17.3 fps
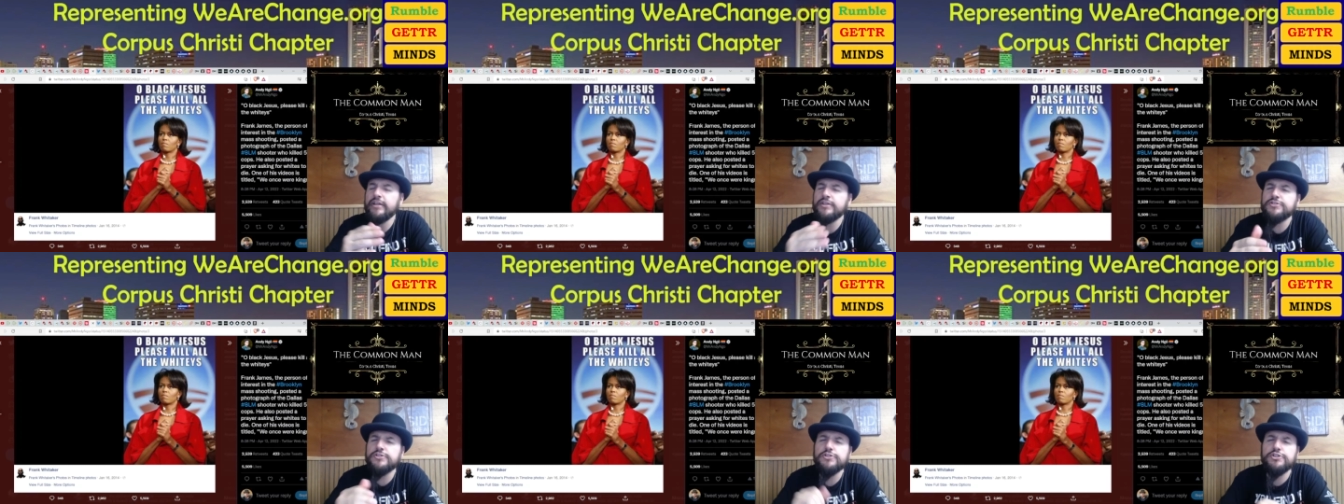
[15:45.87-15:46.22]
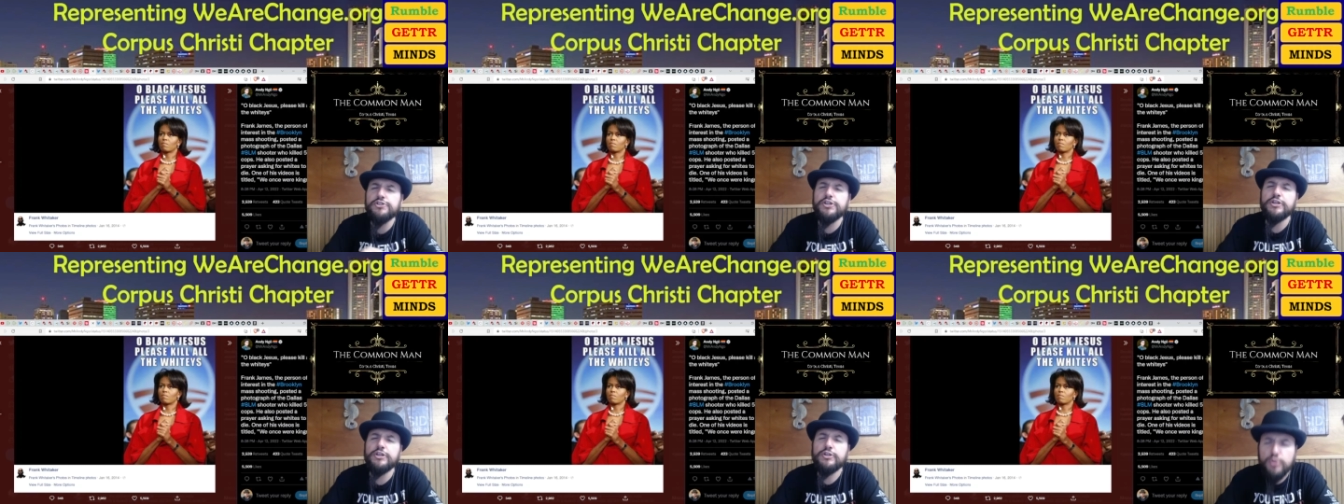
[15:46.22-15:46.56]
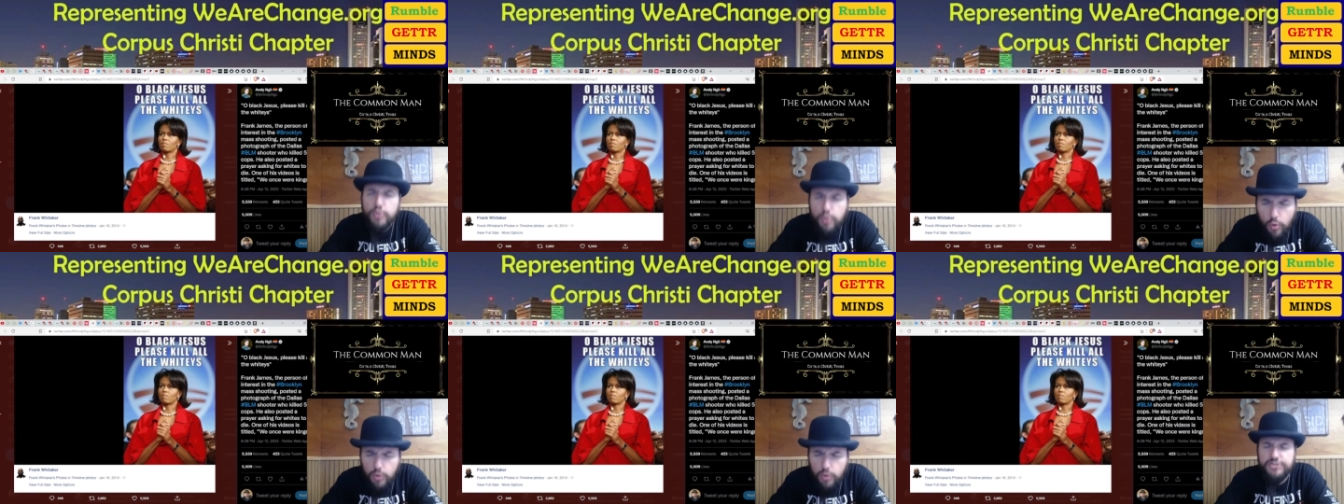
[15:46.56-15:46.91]
isn't she
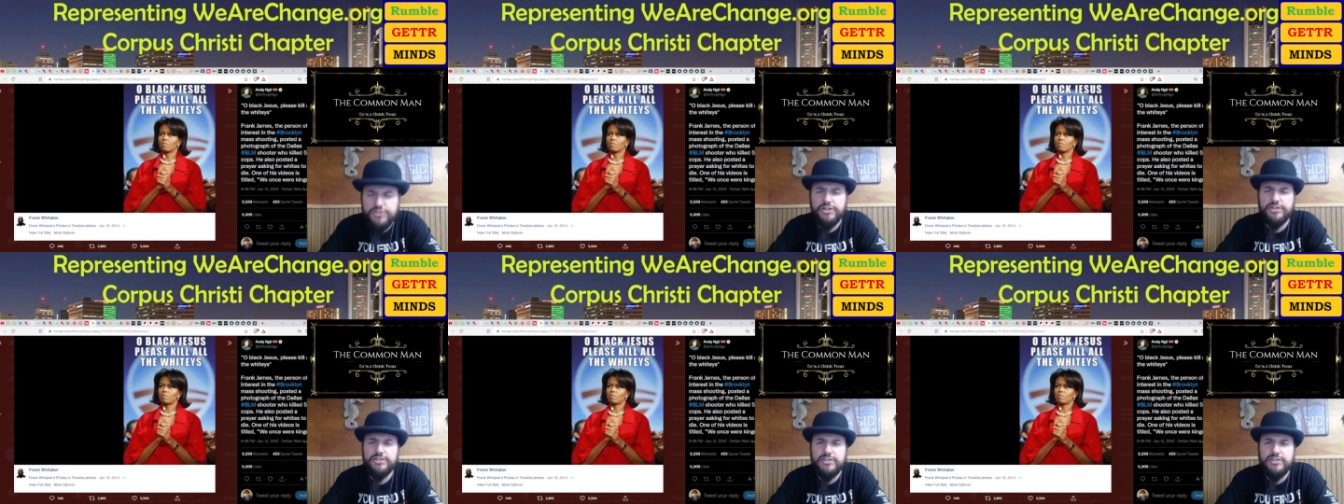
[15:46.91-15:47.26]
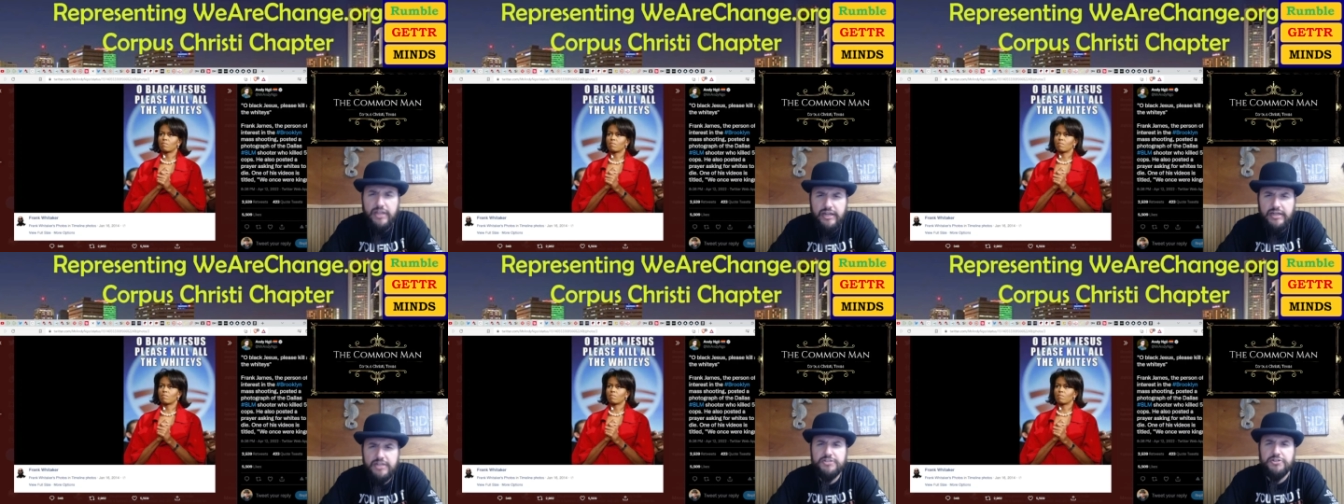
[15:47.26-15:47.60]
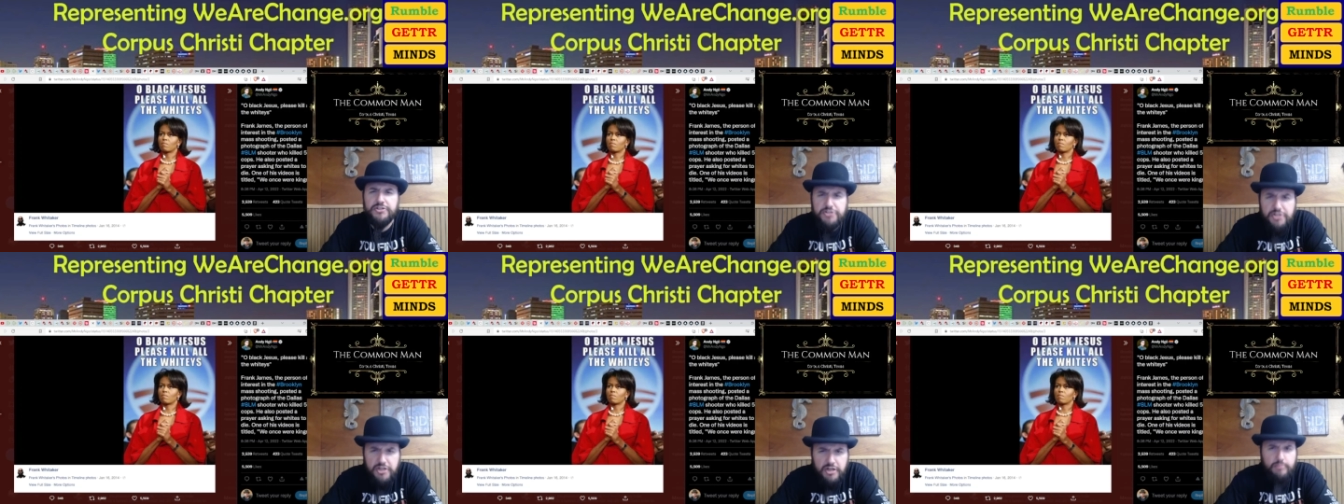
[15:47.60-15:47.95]
gorgeous, ladies
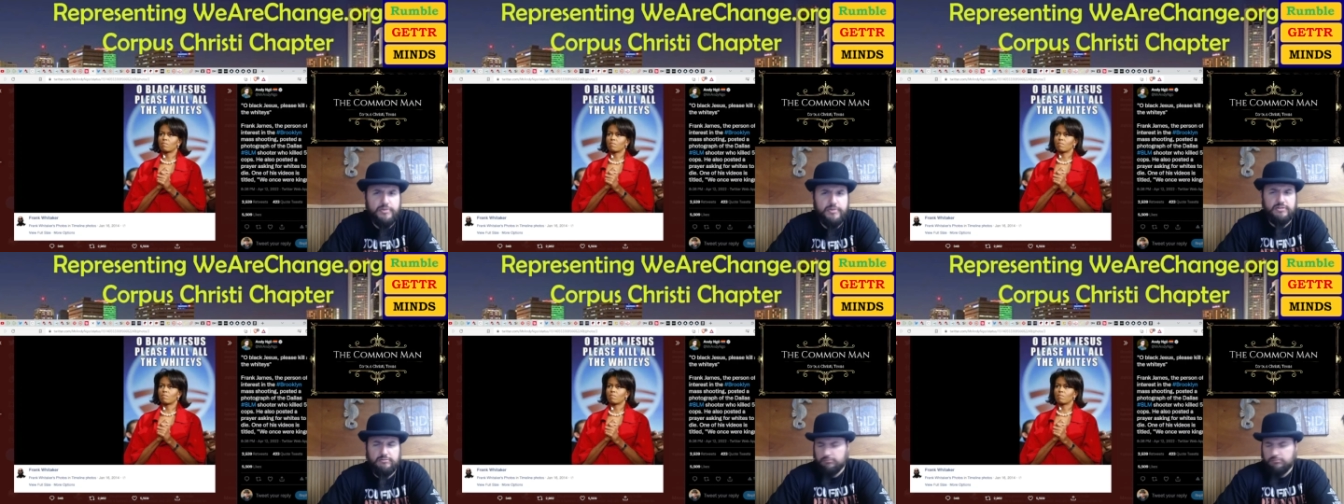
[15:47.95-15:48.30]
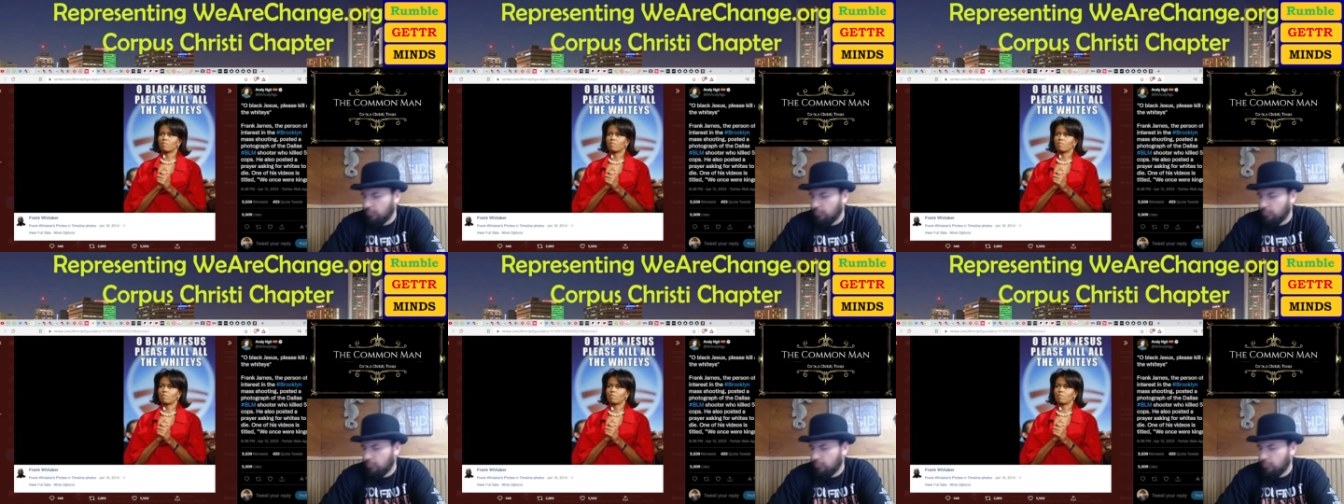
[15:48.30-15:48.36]
and gentlemen,